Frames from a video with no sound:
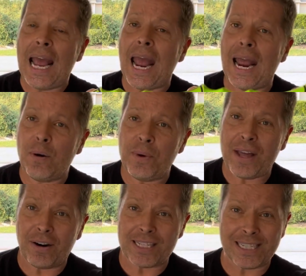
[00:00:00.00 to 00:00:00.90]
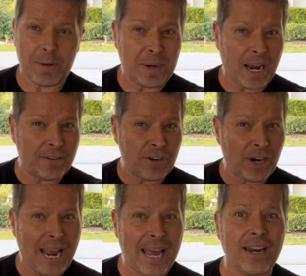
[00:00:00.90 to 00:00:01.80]
and without it slipping out of your
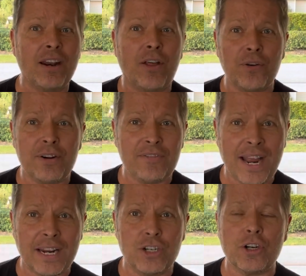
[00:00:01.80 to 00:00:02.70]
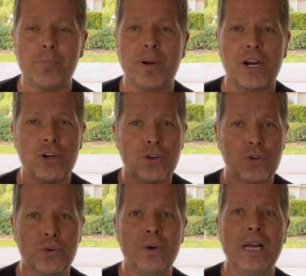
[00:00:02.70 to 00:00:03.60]
hand, another advantage compared
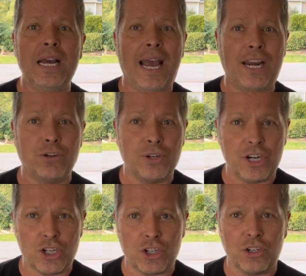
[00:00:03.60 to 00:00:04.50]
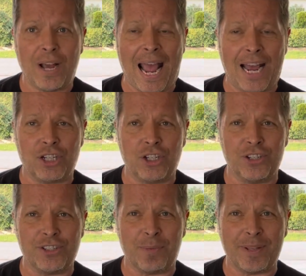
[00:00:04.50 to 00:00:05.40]
to a traditional hatchet
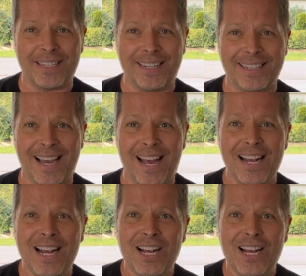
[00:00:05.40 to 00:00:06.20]
or something like that.